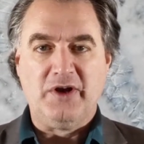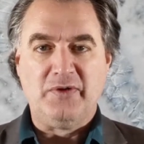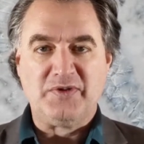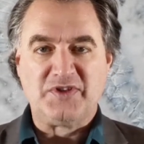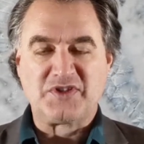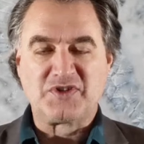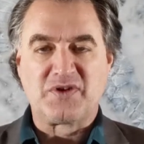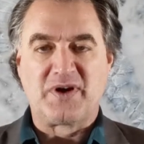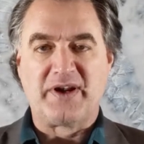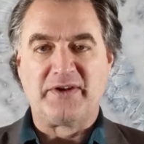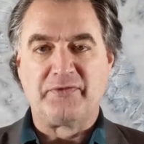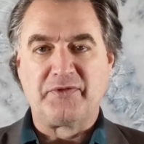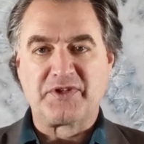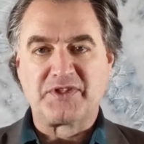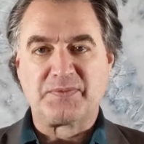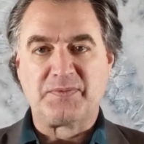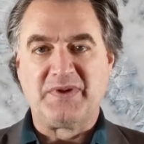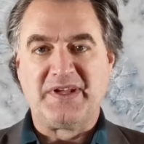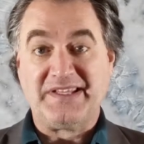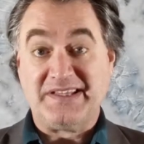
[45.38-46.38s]
who was trying to
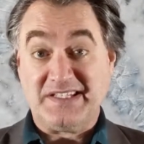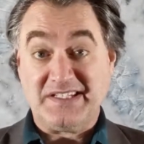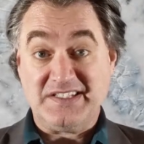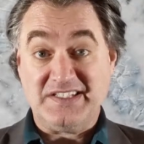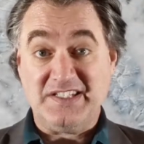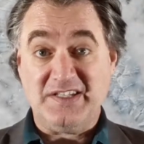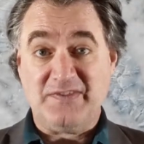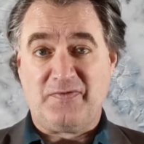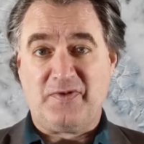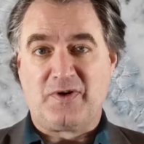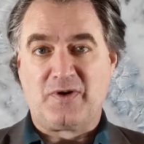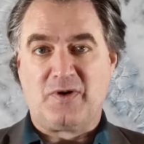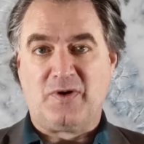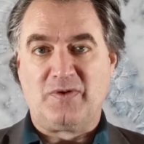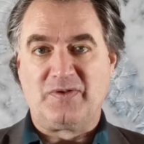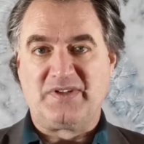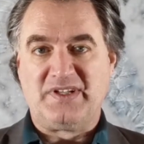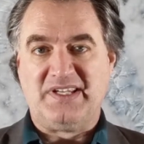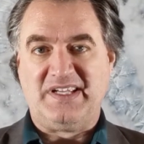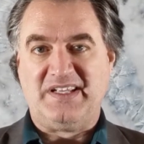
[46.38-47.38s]
explain the
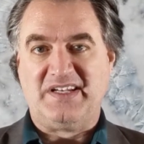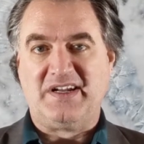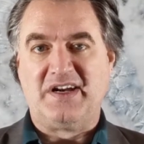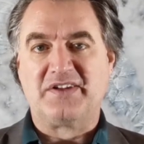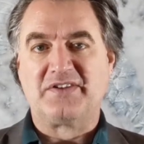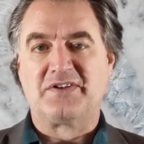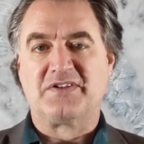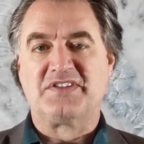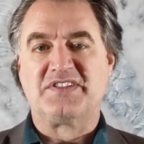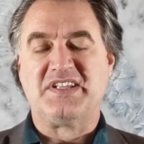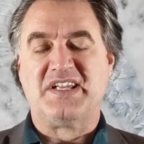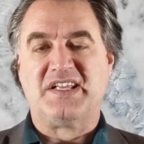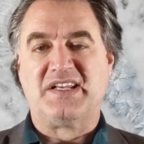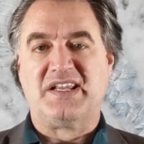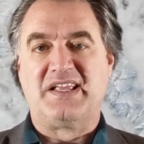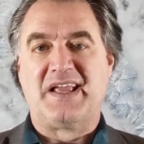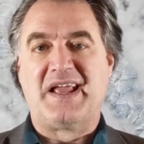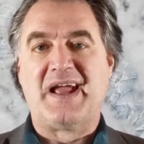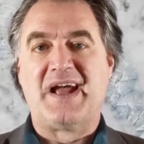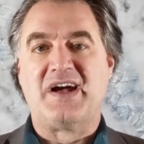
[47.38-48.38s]
difficulty in
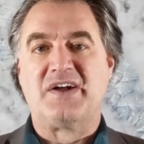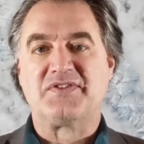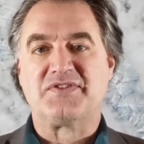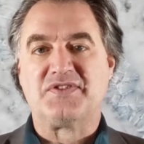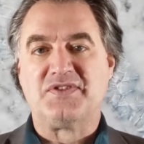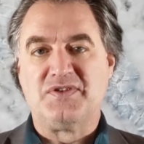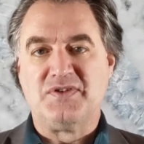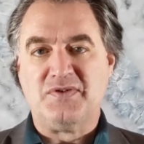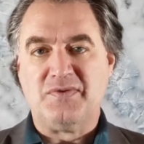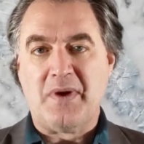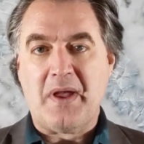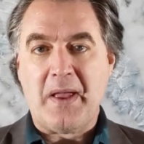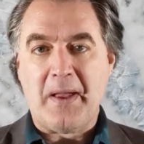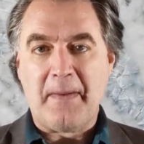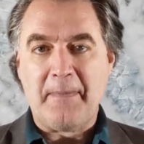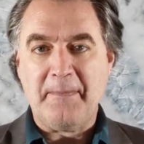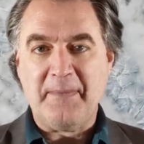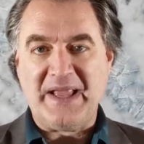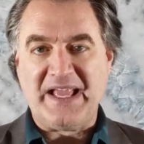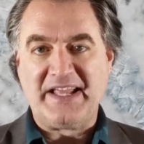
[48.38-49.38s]
understanding how to
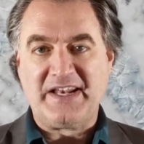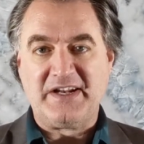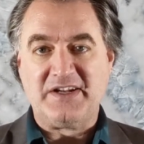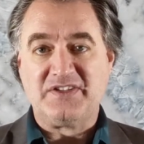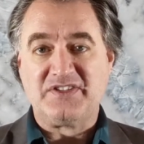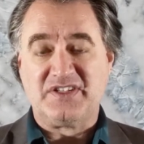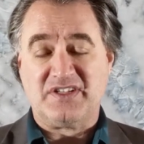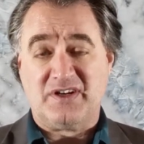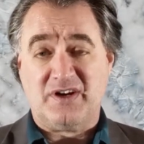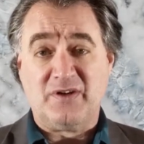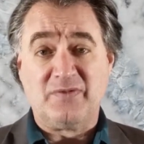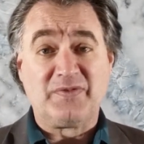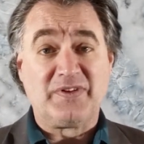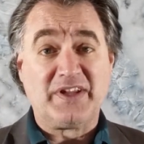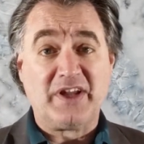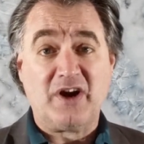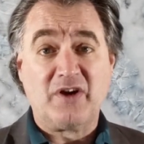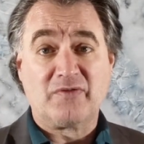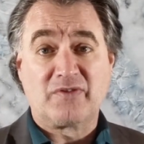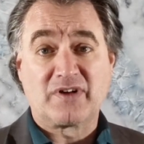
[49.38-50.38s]
manage and
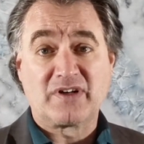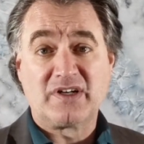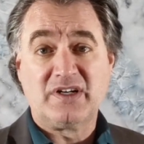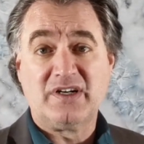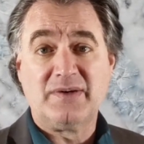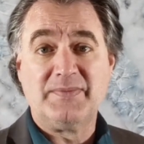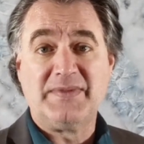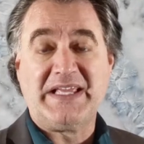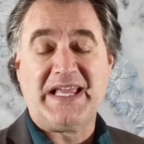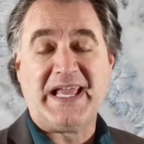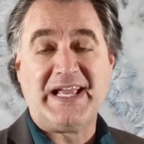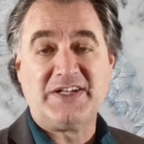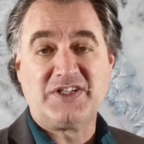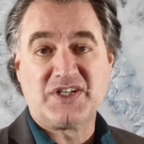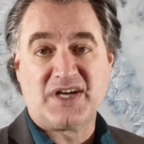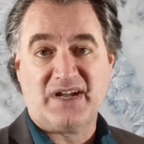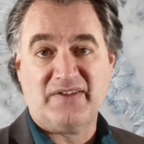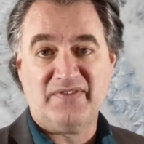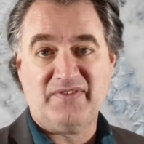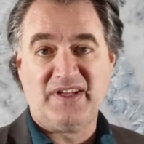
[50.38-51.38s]
hopefully overcome the
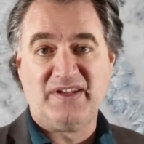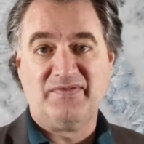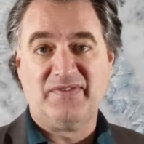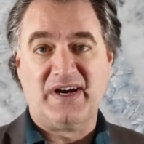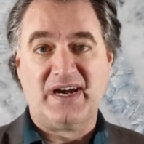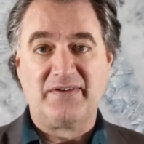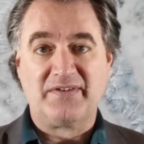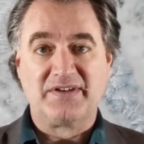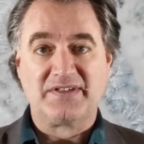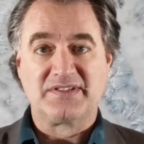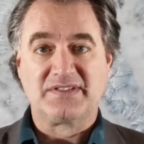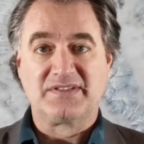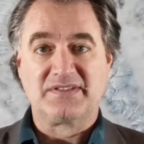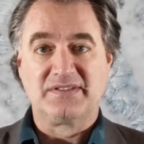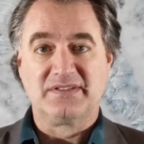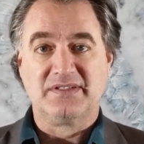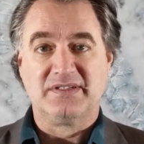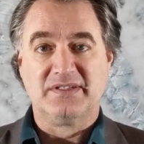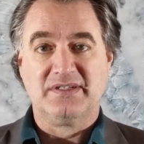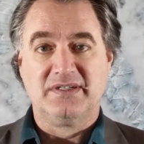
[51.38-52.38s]
H I V virus.
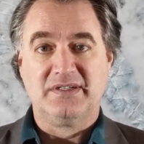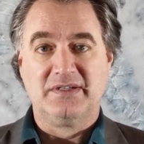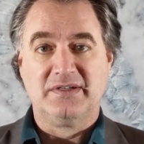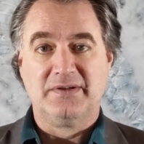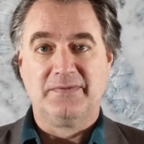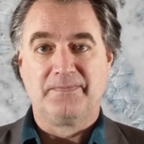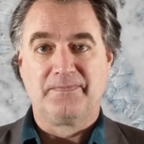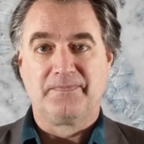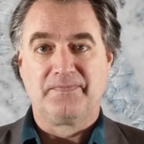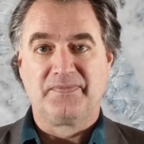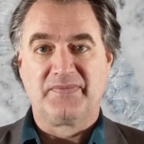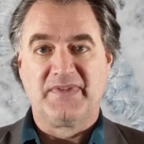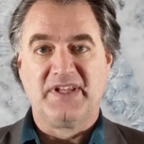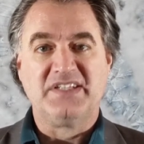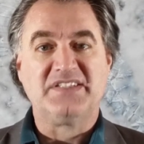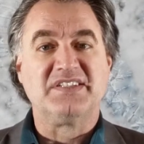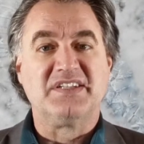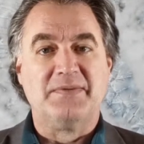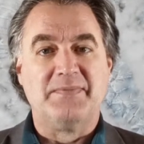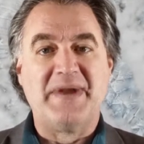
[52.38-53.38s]

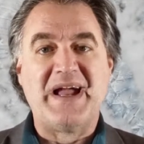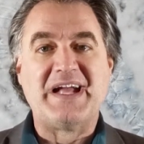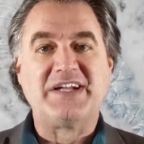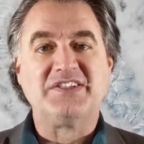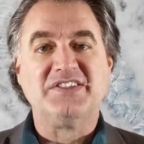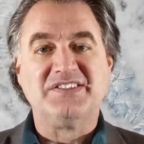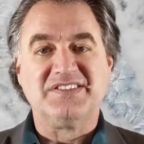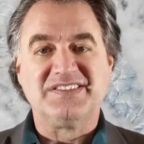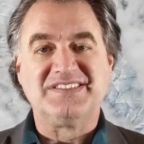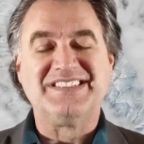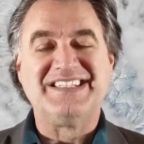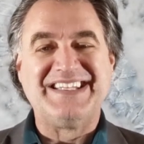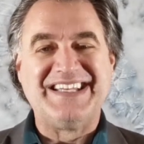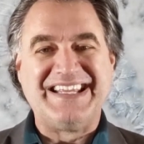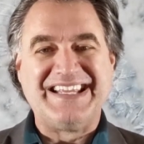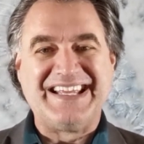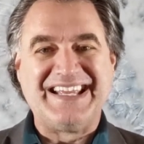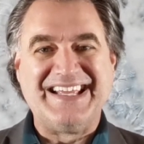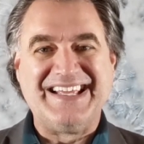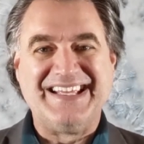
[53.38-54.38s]
He said, imagine
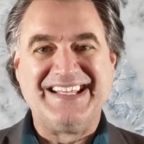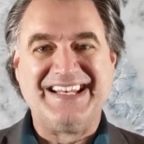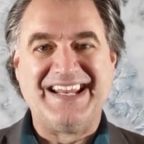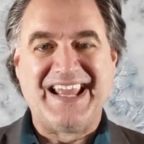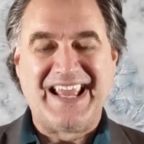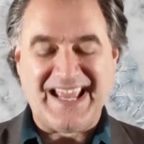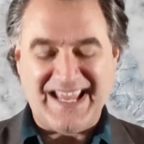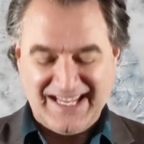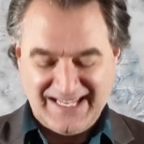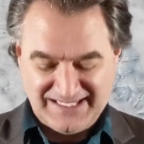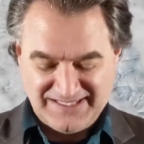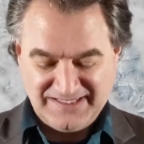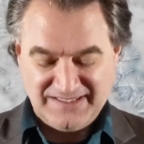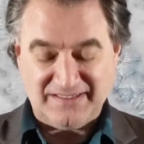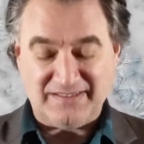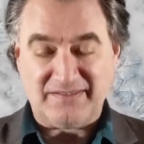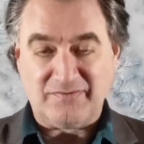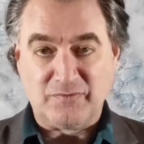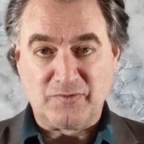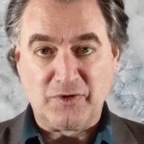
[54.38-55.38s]
sitting in a
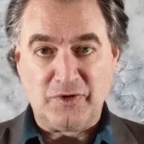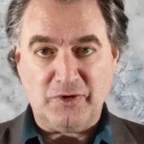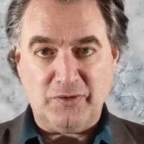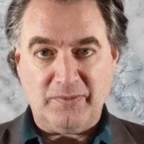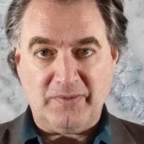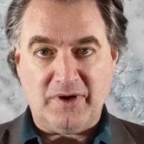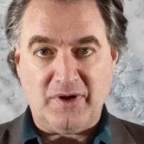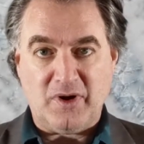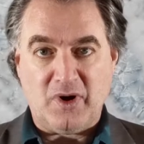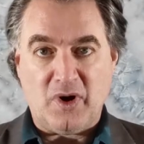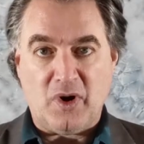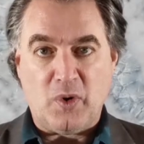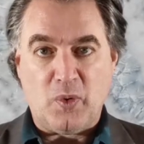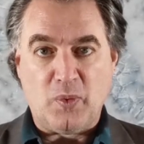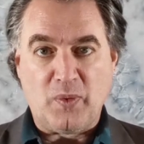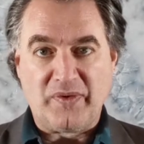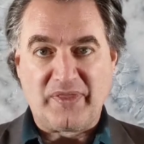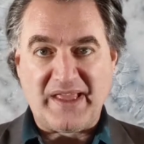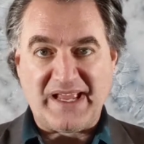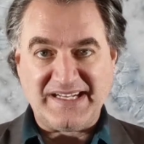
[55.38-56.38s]
room
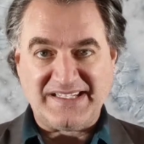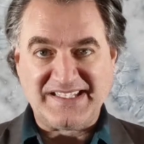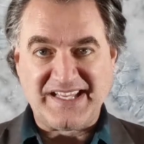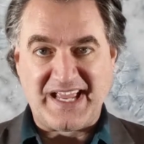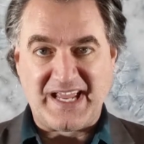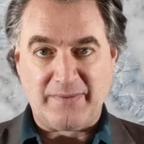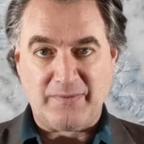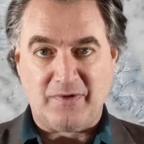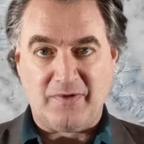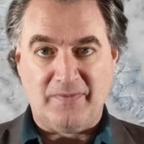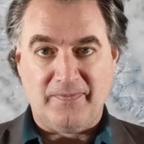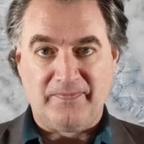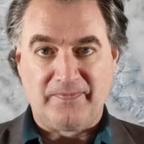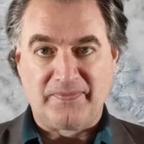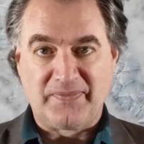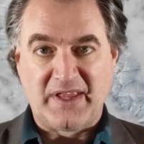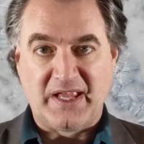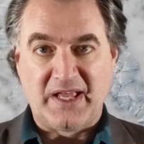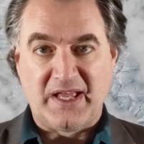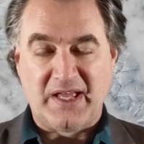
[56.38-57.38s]
with a table,
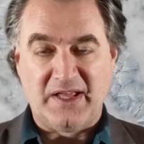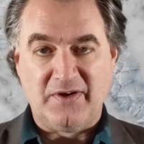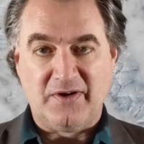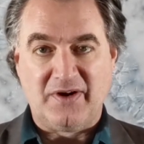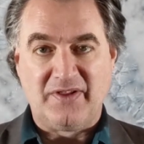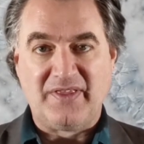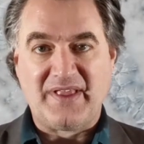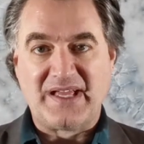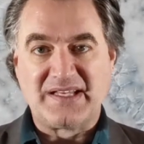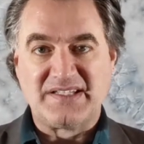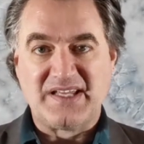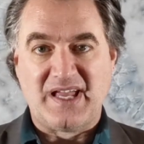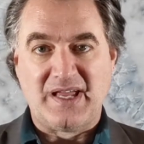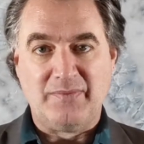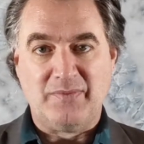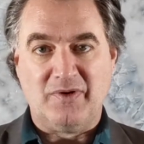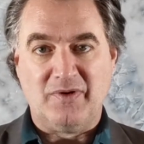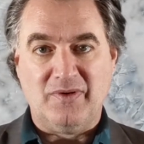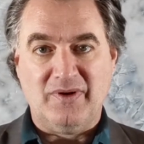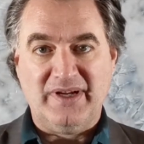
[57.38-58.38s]
and on that
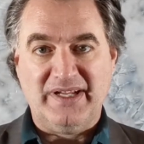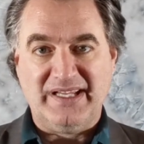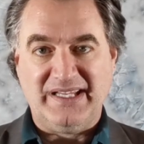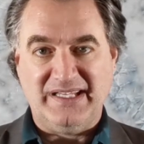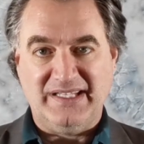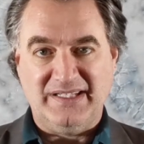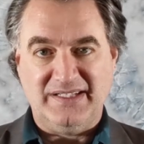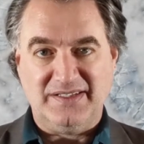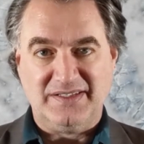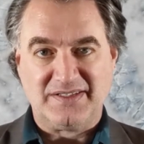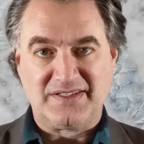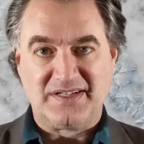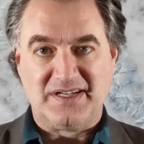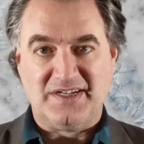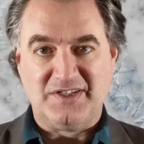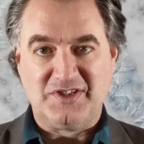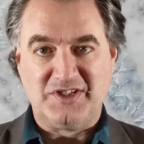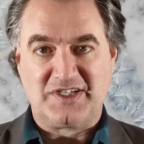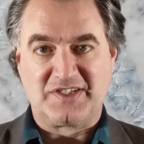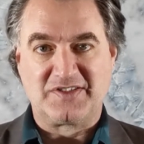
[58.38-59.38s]
table is
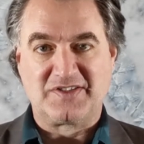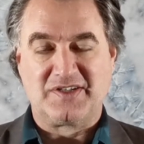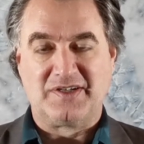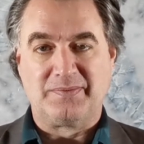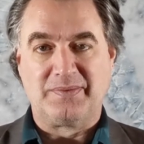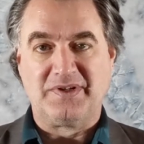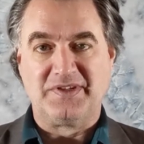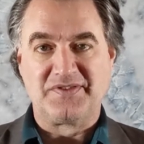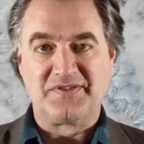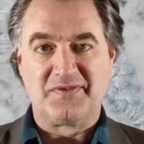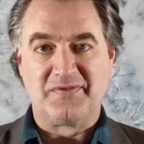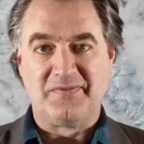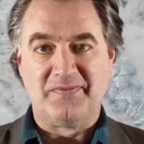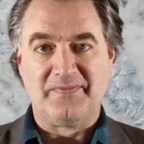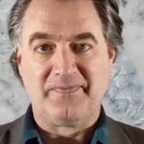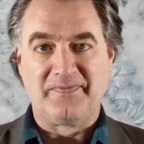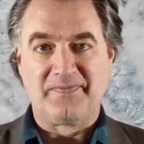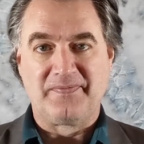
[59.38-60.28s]
a jigsaw puzzle.